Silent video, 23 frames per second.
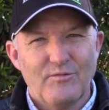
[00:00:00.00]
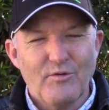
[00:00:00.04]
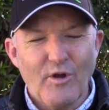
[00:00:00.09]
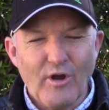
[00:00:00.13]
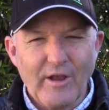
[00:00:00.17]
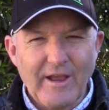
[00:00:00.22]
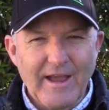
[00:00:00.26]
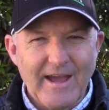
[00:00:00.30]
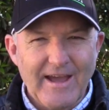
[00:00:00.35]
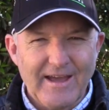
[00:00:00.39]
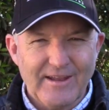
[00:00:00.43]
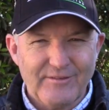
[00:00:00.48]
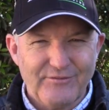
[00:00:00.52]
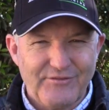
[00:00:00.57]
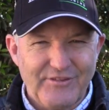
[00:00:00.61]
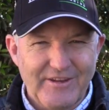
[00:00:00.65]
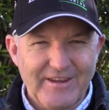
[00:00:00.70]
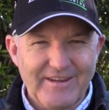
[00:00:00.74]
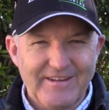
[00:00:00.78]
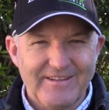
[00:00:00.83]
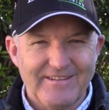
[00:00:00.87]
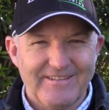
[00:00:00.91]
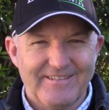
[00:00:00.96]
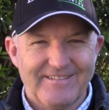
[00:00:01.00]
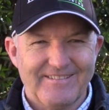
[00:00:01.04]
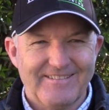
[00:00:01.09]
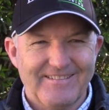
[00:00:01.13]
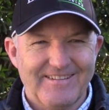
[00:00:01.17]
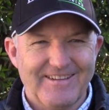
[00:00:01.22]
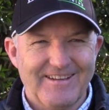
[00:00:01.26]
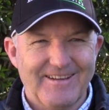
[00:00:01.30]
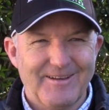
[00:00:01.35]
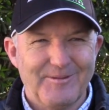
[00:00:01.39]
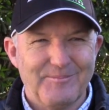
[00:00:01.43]
Rock hard fit,
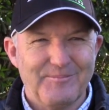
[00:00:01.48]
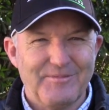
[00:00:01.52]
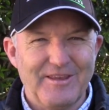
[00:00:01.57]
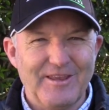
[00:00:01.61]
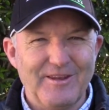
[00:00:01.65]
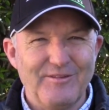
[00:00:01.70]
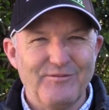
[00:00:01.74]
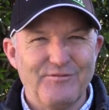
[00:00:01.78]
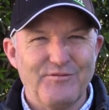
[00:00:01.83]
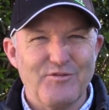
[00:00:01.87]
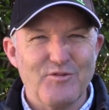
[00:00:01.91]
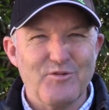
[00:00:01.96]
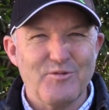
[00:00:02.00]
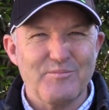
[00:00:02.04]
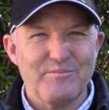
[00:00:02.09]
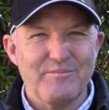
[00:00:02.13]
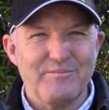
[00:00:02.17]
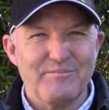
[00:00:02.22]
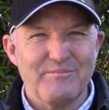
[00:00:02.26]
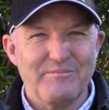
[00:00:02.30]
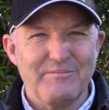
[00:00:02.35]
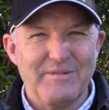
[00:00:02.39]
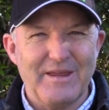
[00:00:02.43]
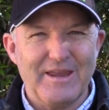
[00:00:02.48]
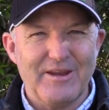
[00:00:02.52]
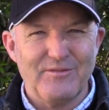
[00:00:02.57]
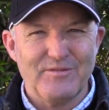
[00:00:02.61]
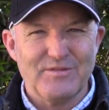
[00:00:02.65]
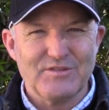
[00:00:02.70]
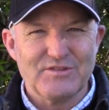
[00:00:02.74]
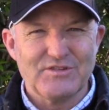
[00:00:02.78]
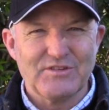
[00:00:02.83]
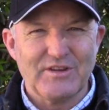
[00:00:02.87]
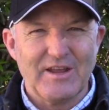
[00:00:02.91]
the in-form mare
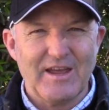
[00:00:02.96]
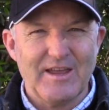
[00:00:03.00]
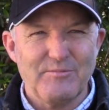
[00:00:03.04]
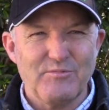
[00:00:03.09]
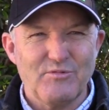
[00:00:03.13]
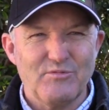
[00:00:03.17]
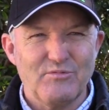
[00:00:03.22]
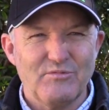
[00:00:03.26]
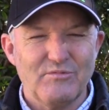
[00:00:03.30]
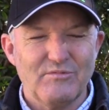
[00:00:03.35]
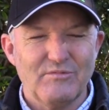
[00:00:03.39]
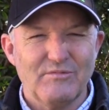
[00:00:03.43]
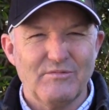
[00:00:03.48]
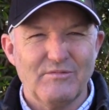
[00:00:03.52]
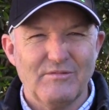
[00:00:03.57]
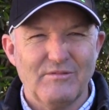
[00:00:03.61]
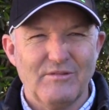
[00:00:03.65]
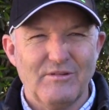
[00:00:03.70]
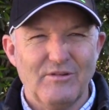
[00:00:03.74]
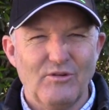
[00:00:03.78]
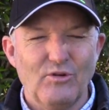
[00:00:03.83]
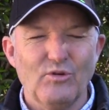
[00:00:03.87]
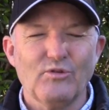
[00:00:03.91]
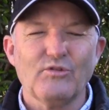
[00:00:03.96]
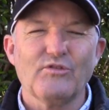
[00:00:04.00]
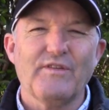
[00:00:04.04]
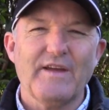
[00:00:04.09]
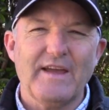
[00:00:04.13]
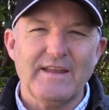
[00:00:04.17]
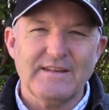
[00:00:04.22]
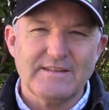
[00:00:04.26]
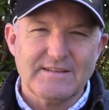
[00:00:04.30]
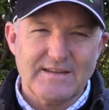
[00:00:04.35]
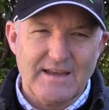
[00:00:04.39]
in the stable. Looks
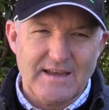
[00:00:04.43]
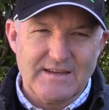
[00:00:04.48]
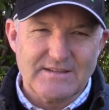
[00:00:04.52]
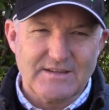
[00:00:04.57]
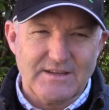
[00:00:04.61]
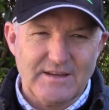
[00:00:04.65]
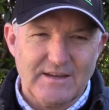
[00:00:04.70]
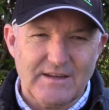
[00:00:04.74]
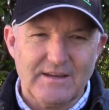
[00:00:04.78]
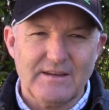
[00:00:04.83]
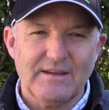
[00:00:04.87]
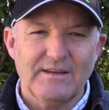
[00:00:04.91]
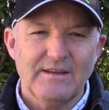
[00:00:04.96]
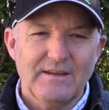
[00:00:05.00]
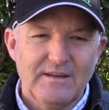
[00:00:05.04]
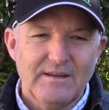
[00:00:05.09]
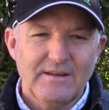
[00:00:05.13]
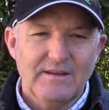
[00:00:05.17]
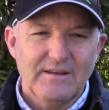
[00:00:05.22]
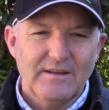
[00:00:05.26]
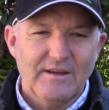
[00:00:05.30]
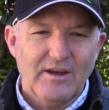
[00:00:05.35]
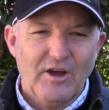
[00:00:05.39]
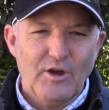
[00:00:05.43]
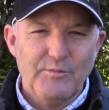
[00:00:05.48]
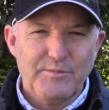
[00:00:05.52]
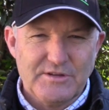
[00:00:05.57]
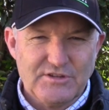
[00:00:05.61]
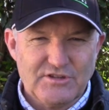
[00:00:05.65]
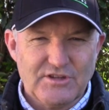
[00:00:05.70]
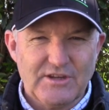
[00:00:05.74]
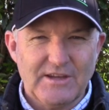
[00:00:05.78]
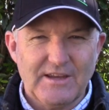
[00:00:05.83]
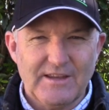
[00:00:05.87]
fantastic.
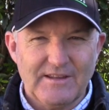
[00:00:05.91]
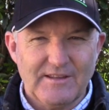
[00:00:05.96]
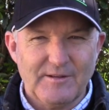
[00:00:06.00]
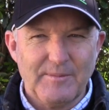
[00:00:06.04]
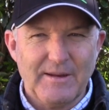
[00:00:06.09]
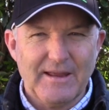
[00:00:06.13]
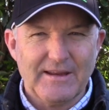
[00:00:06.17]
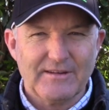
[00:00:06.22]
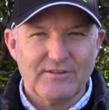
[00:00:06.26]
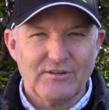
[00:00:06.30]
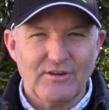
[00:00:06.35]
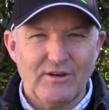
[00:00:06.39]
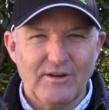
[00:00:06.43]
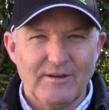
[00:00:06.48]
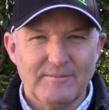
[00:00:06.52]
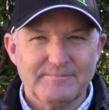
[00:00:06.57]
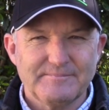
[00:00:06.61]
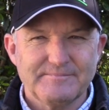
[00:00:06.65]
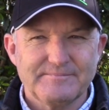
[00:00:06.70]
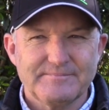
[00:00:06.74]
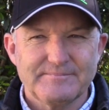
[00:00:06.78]
Hoping she can get the black type.